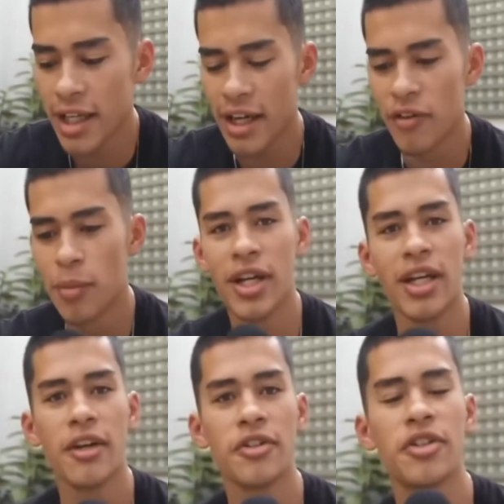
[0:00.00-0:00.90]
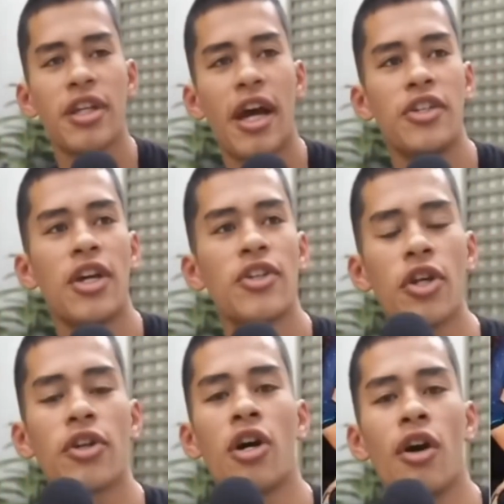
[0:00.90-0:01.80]
Like everybody else, I
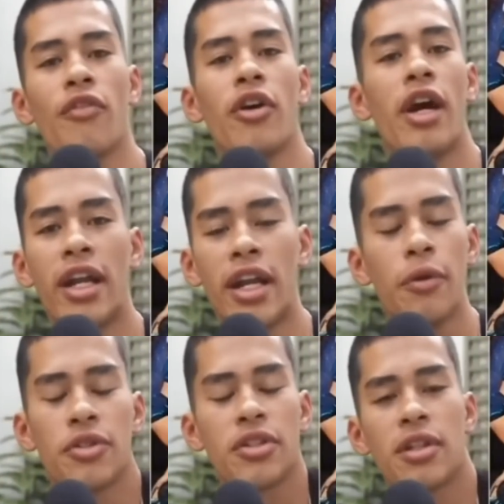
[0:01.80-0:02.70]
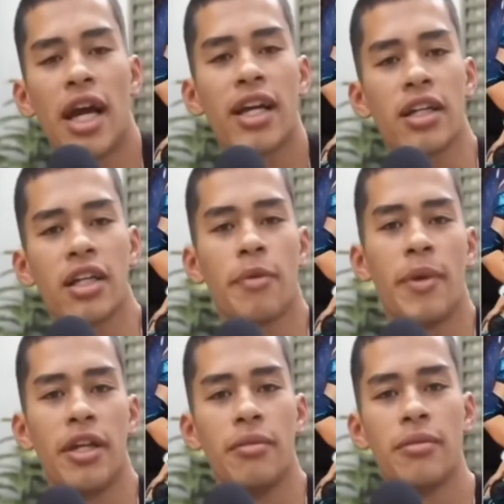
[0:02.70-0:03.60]
saw the cover and it was, I got
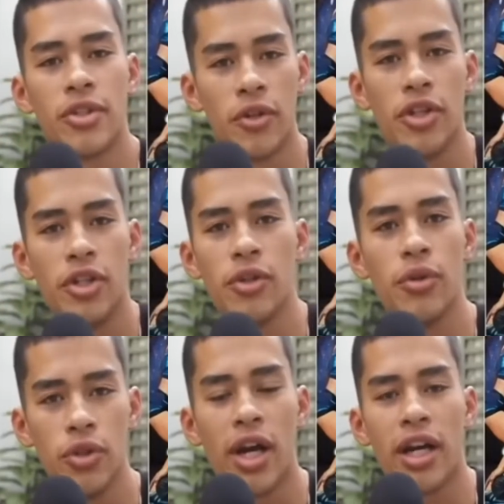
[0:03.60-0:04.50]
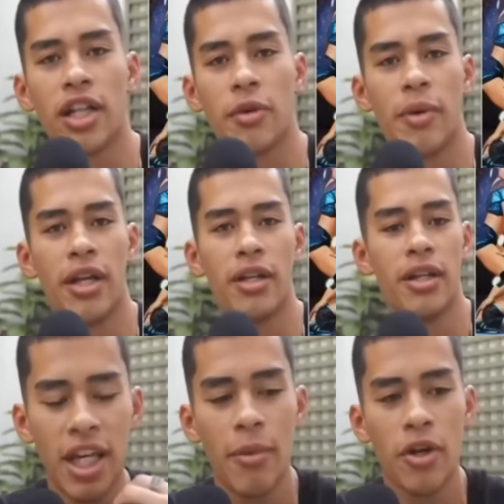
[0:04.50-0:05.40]
clickbaited. So did you. You got clickbaited.
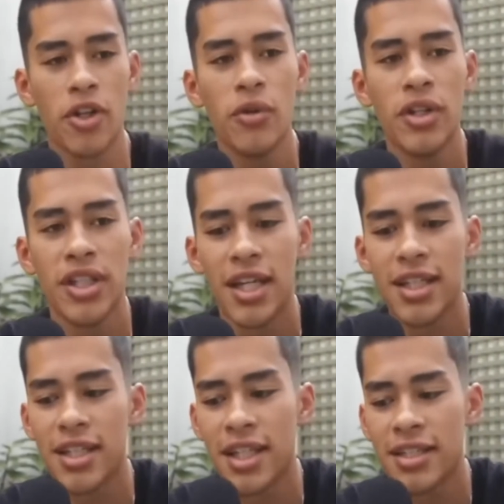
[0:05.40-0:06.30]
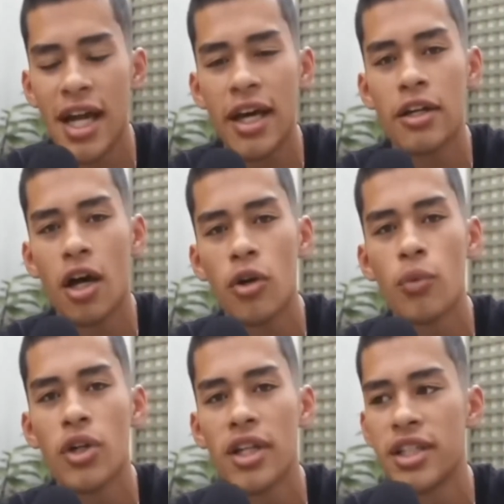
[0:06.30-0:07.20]
Thing about Cuties is it's not an
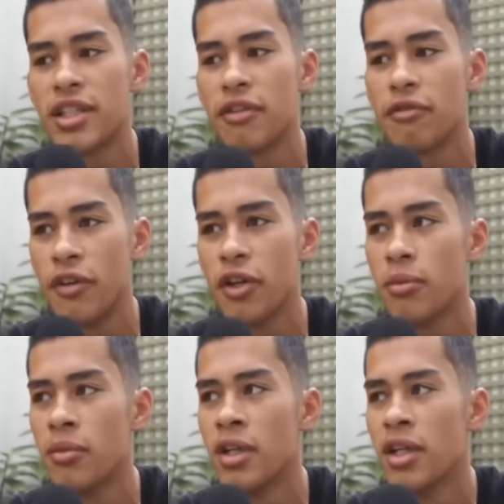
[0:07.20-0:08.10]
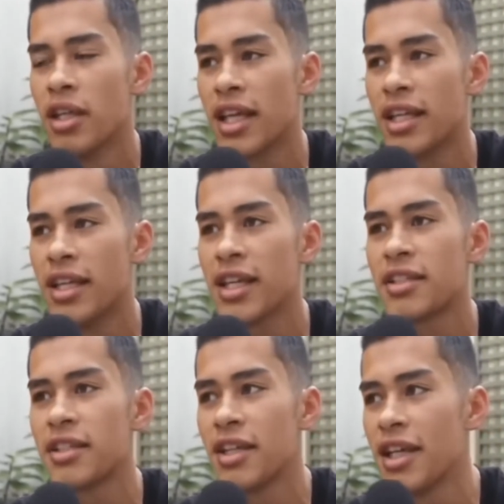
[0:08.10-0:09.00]
unrealistic film. Like,
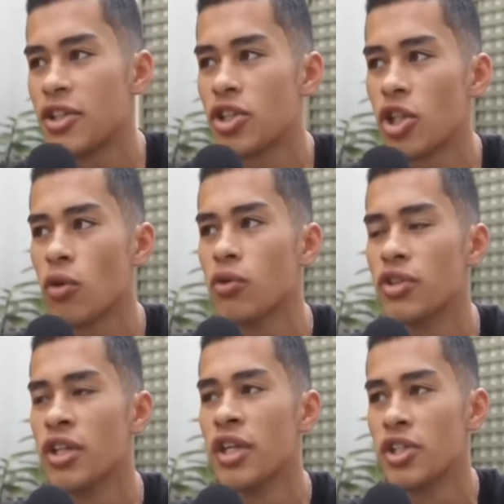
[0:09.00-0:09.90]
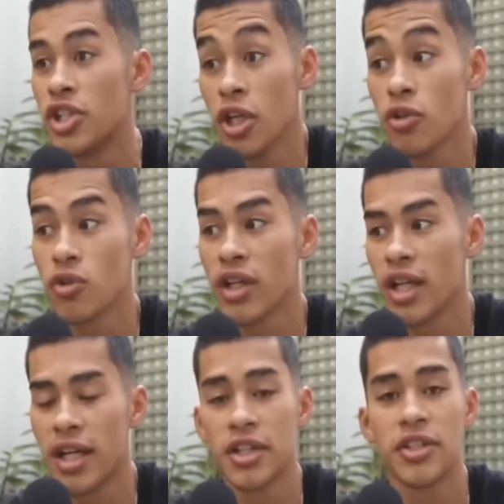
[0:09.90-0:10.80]
yes, it shows
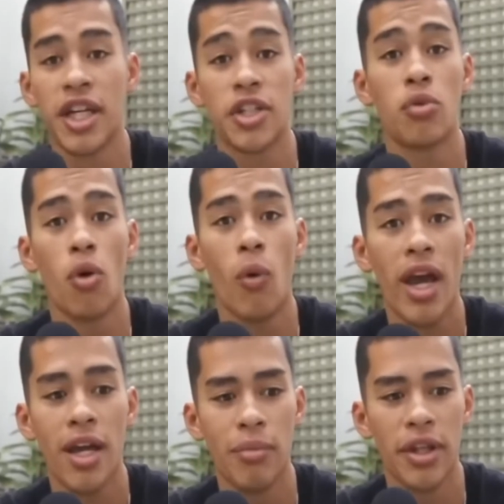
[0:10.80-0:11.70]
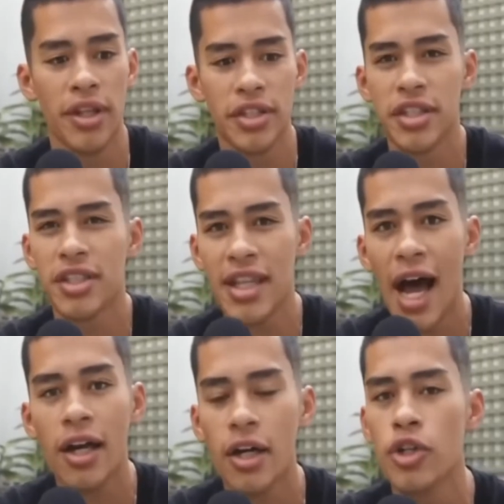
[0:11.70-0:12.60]
children in a sexual way, but this is
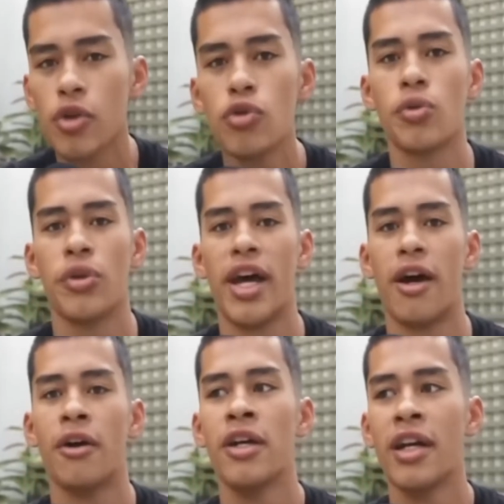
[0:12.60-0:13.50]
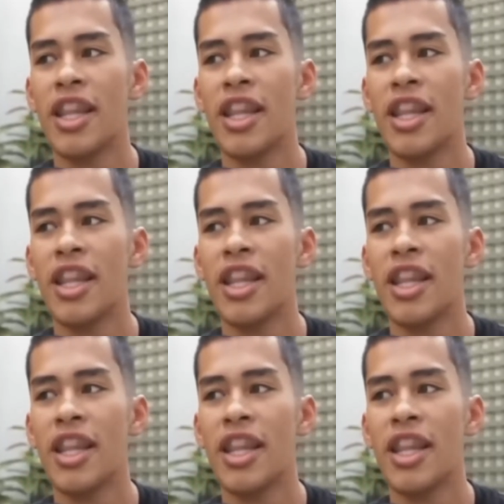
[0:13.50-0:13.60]
not unusual now.